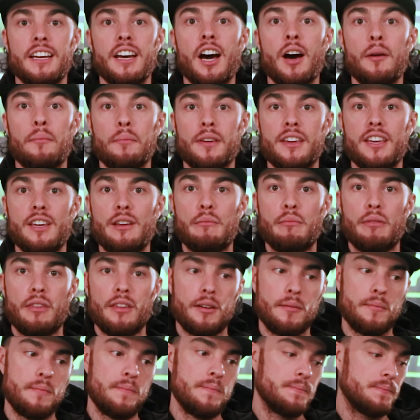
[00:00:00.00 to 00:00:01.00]
upkeep
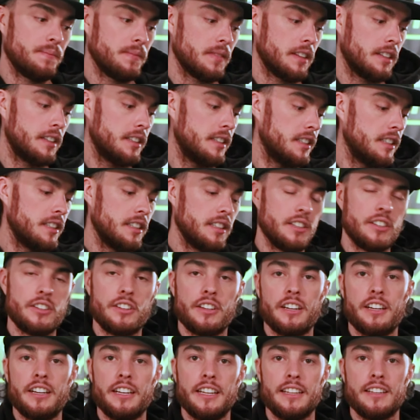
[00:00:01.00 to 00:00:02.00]
them, you're
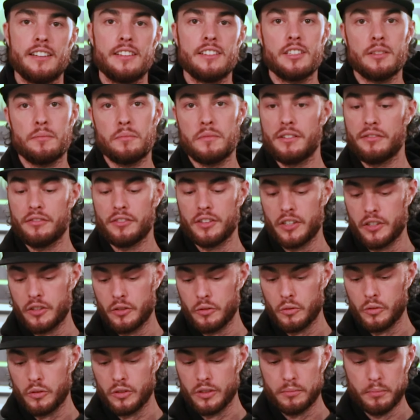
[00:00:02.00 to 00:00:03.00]
gonna need some different
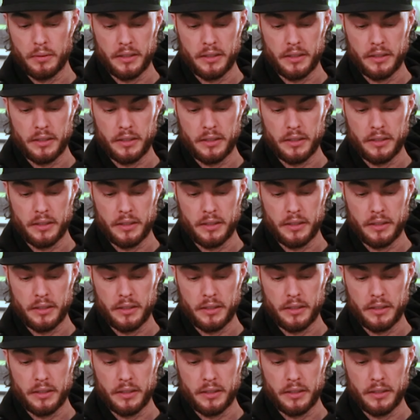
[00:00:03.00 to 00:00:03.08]
tools.